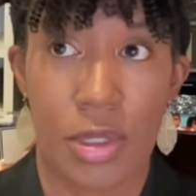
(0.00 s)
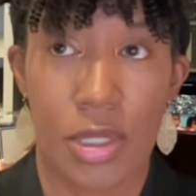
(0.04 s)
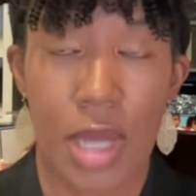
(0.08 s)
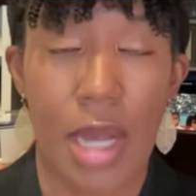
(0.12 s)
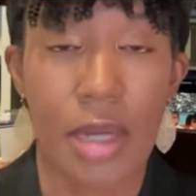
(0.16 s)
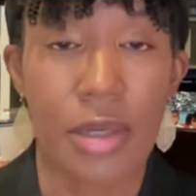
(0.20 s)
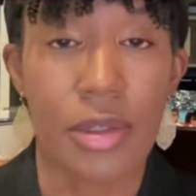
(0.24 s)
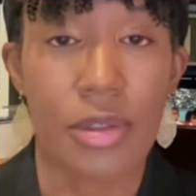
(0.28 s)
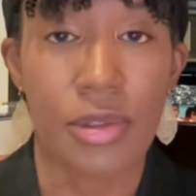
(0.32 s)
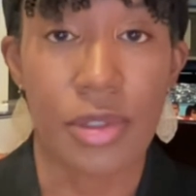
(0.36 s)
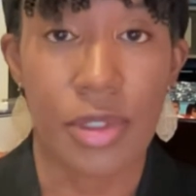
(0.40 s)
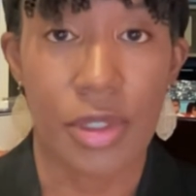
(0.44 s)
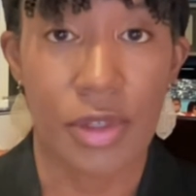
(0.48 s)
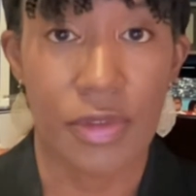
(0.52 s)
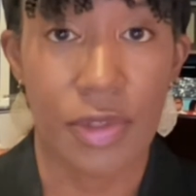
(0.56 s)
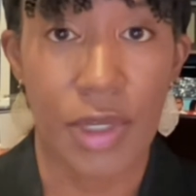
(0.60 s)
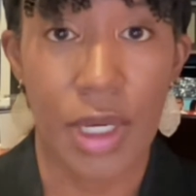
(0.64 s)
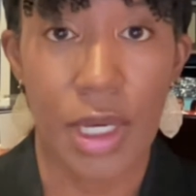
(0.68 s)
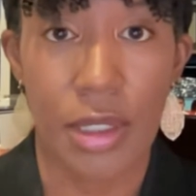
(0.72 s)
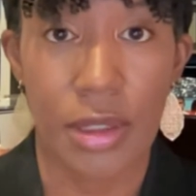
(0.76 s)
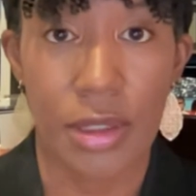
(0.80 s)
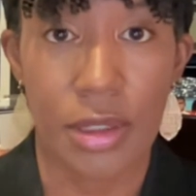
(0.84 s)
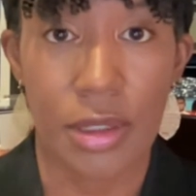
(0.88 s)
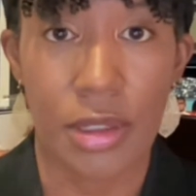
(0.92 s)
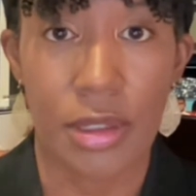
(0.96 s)
doctors of
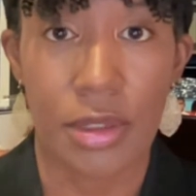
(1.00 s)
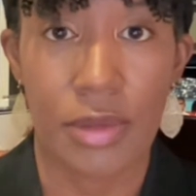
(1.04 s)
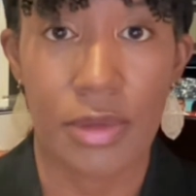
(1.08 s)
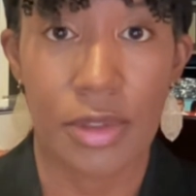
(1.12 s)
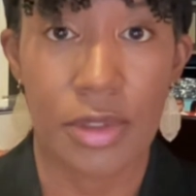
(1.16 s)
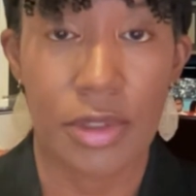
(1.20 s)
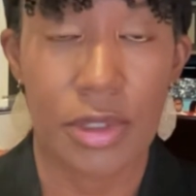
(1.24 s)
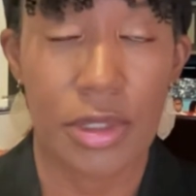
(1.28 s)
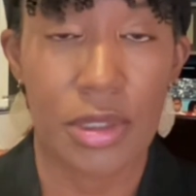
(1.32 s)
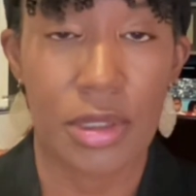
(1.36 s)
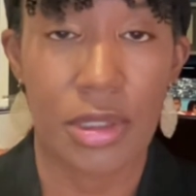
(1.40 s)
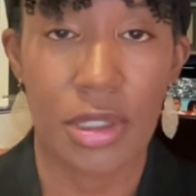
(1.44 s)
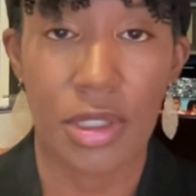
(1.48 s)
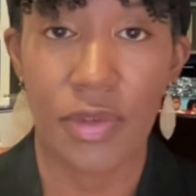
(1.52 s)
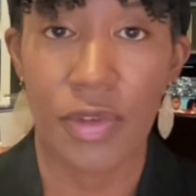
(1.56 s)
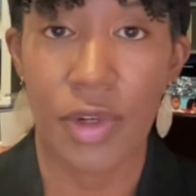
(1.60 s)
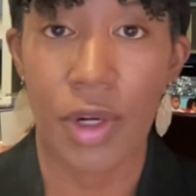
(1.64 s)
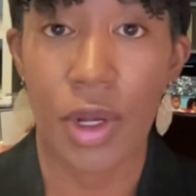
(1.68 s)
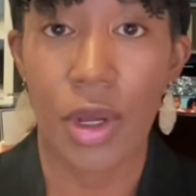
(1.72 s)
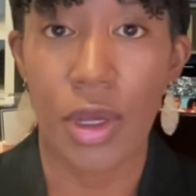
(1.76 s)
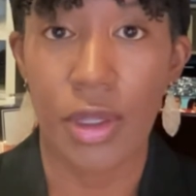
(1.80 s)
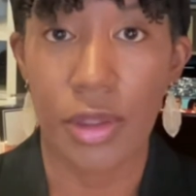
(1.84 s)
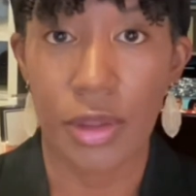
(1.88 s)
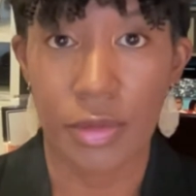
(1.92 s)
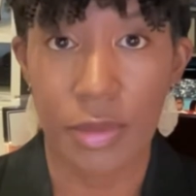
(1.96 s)
color to deliver
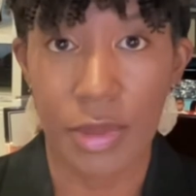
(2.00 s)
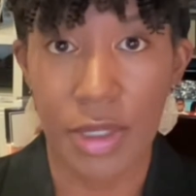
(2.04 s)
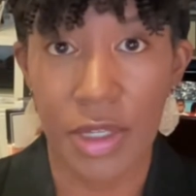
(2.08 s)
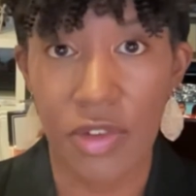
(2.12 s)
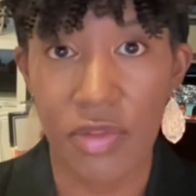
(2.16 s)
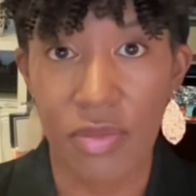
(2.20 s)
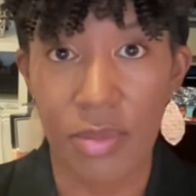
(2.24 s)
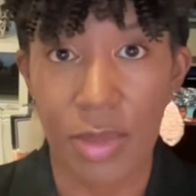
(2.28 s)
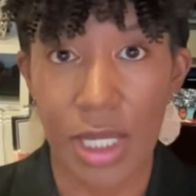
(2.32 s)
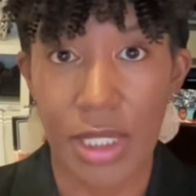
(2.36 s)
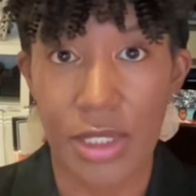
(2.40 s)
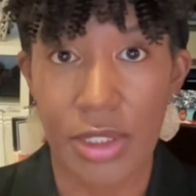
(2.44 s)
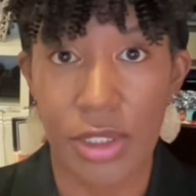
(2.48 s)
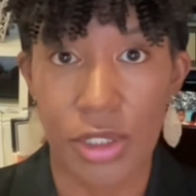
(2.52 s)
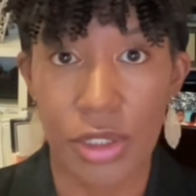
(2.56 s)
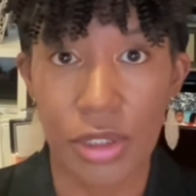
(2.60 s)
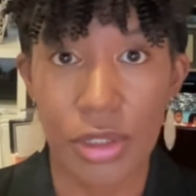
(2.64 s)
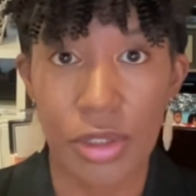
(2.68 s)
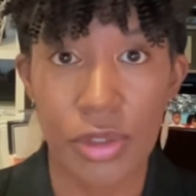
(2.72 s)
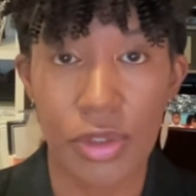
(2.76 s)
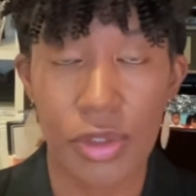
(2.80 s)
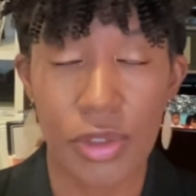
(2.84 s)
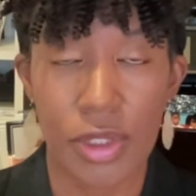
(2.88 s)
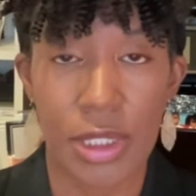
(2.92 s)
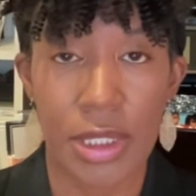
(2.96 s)
all three of my
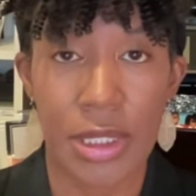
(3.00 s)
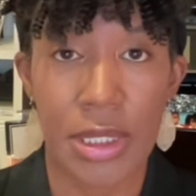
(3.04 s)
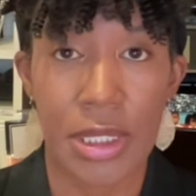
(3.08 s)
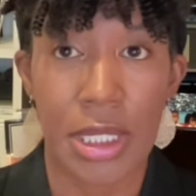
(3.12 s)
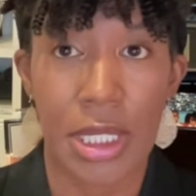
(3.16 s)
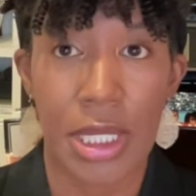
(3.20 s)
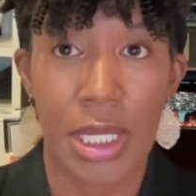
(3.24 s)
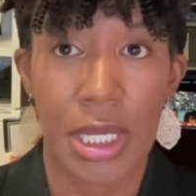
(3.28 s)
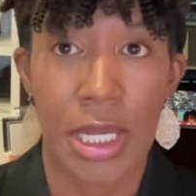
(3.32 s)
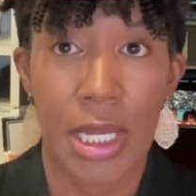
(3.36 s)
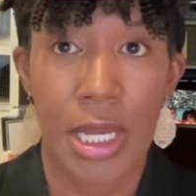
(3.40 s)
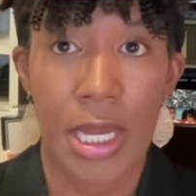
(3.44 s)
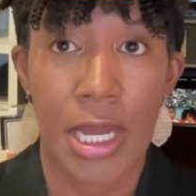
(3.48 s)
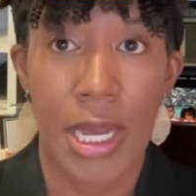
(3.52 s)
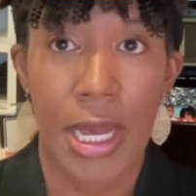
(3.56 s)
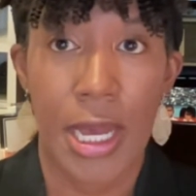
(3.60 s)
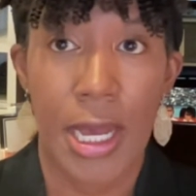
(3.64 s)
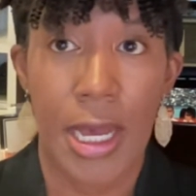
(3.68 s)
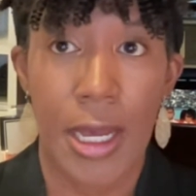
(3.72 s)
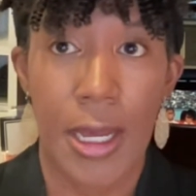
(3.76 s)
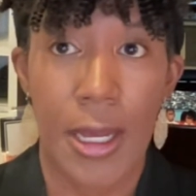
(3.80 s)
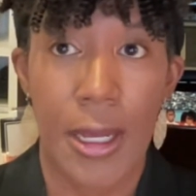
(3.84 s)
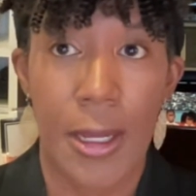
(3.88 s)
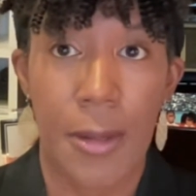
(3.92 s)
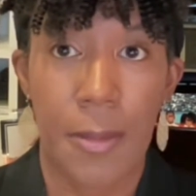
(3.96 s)
children,
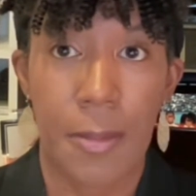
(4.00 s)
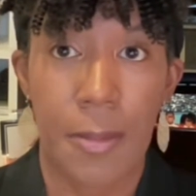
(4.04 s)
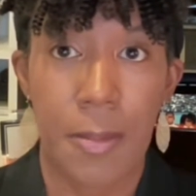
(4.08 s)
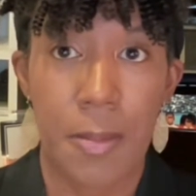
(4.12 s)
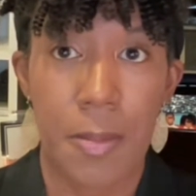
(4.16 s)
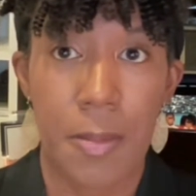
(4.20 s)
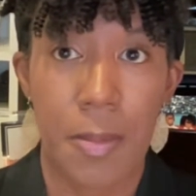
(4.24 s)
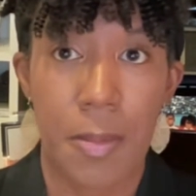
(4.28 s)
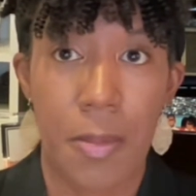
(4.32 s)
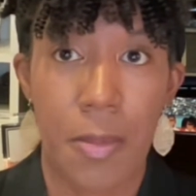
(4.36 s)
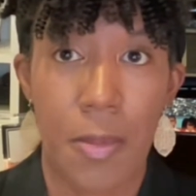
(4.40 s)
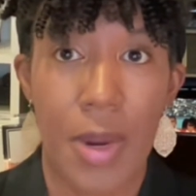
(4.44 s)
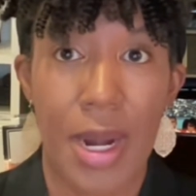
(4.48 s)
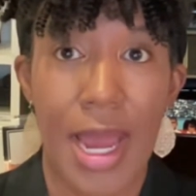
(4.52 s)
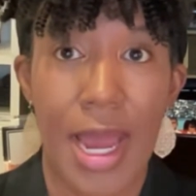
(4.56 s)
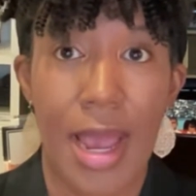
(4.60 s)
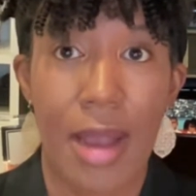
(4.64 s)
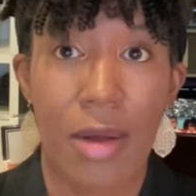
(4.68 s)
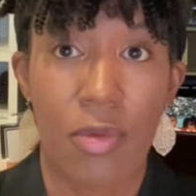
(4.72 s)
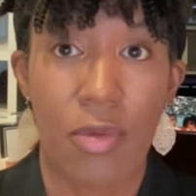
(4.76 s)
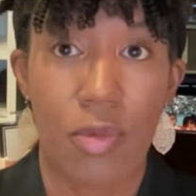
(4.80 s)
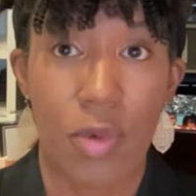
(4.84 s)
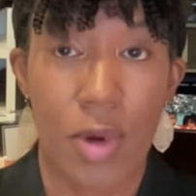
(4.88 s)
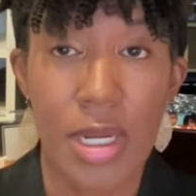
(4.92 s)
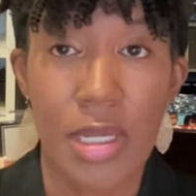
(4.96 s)
when I
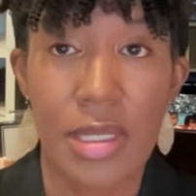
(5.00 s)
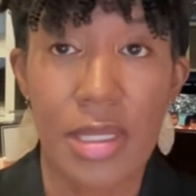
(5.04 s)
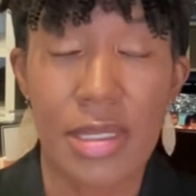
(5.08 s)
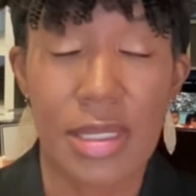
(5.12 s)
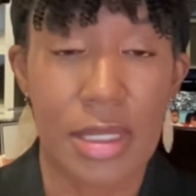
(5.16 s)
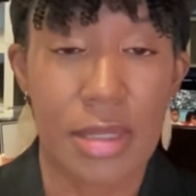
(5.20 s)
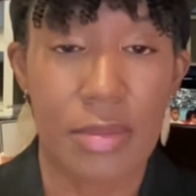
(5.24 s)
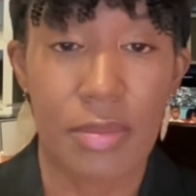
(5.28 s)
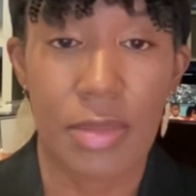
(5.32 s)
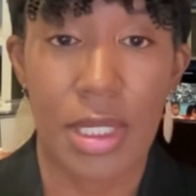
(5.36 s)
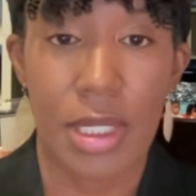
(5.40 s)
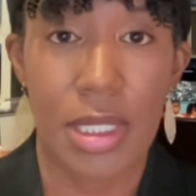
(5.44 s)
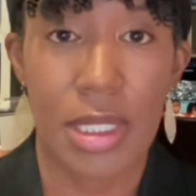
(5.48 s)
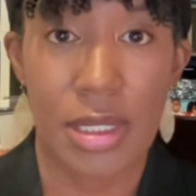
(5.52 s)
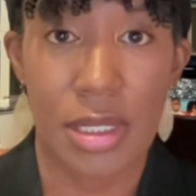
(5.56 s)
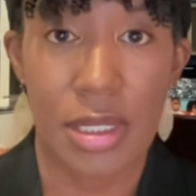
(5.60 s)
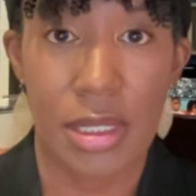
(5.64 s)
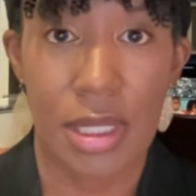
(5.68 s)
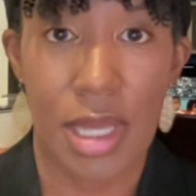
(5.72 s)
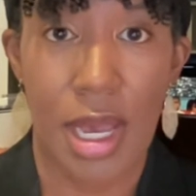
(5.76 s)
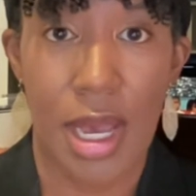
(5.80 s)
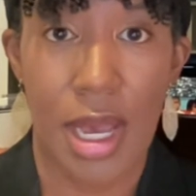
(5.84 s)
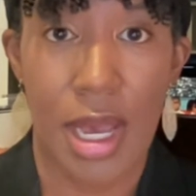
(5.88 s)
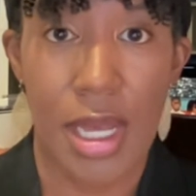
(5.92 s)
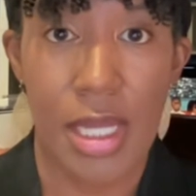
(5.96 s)
was admitted to
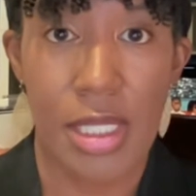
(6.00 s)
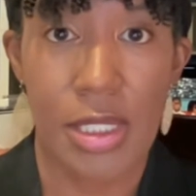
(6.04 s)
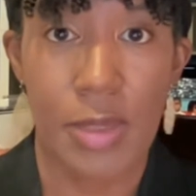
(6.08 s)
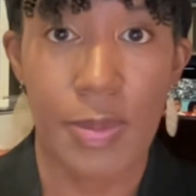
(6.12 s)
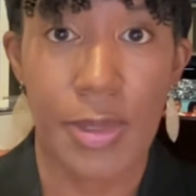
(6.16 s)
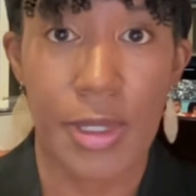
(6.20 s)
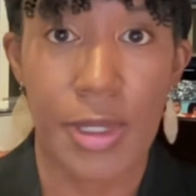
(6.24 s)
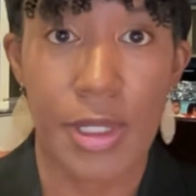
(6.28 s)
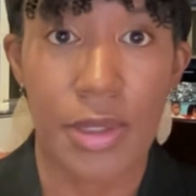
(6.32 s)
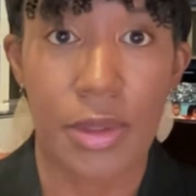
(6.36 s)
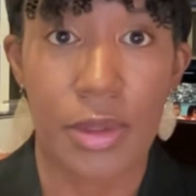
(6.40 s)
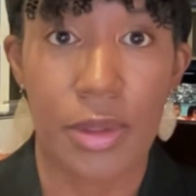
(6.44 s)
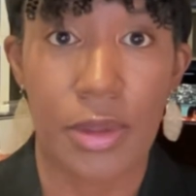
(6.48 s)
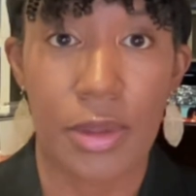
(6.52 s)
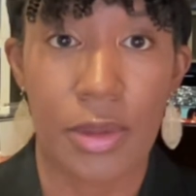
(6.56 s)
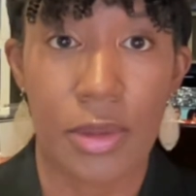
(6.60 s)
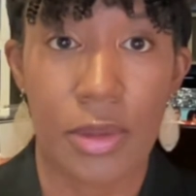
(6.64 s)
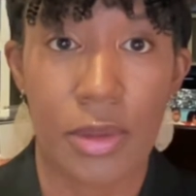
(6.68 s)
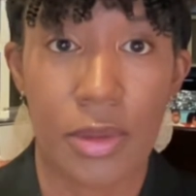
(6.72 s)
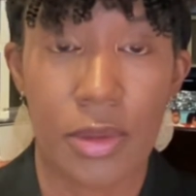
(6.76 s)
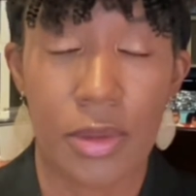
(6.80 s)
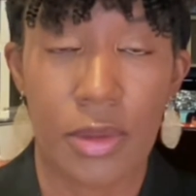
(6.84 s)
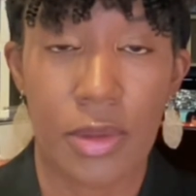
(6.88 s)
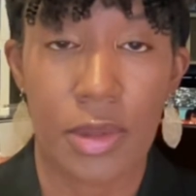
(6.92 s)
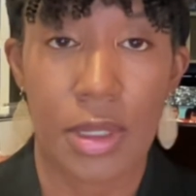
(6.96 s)
the
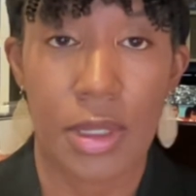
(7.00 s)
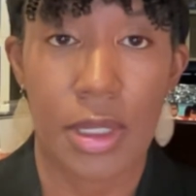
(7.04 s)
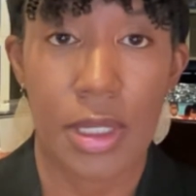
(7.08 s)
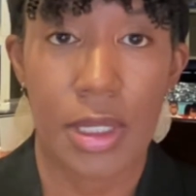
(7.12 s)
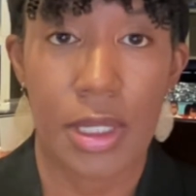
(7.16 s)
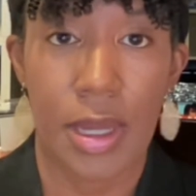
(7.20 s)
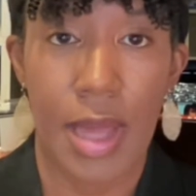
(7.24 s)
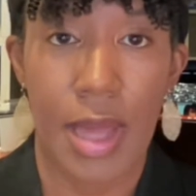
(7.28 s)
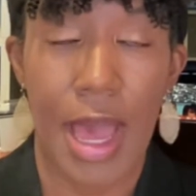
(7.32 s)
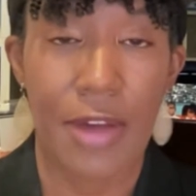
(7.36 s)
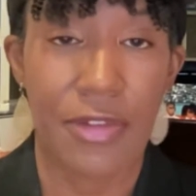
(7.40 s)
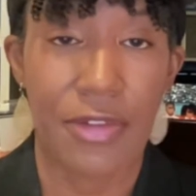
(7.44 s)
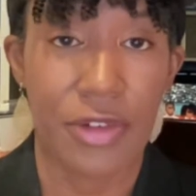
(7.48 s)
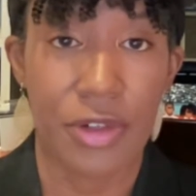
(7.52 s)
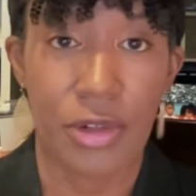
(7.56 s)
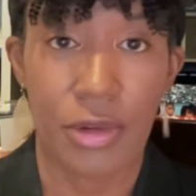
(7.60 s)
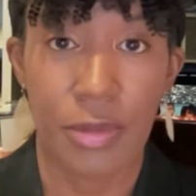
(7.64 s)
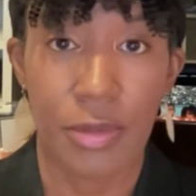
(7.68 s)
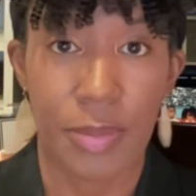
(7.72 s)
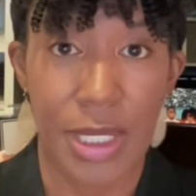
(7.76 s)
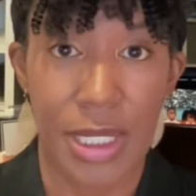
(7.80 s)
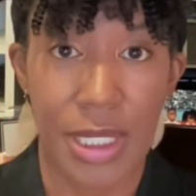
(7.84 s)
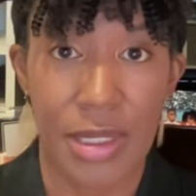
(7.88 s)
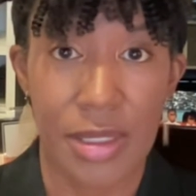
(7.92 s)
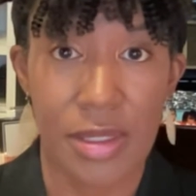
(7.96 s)
hospital after
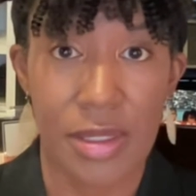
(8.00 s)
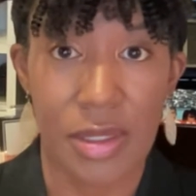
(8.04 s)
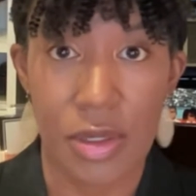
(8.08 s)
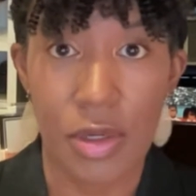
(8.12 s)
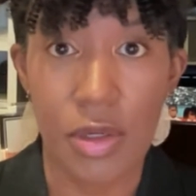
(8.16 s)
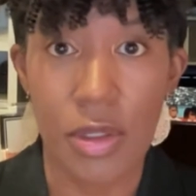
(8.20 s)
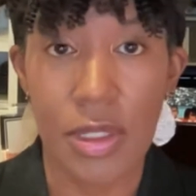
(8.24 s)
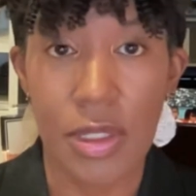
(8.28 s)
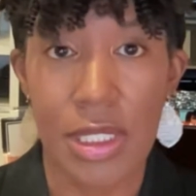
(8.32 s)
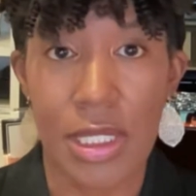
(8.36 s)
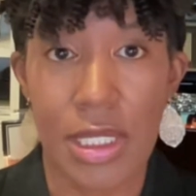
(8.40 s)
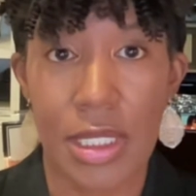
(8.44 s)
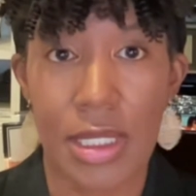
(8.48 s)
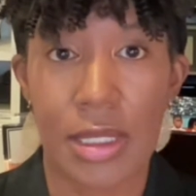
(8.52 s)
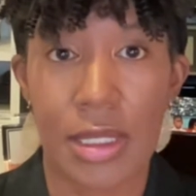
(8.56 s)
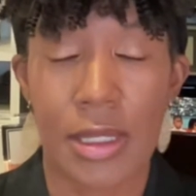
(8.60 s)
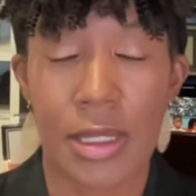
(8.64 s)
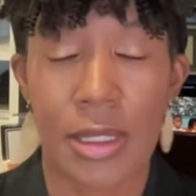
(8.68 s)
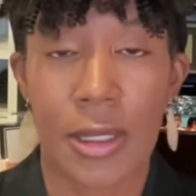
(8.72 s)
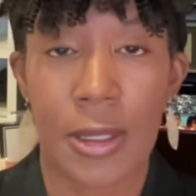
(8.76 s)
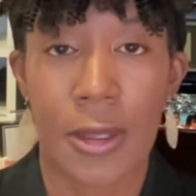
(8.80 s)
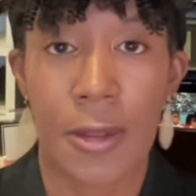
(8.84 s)
being assaulted,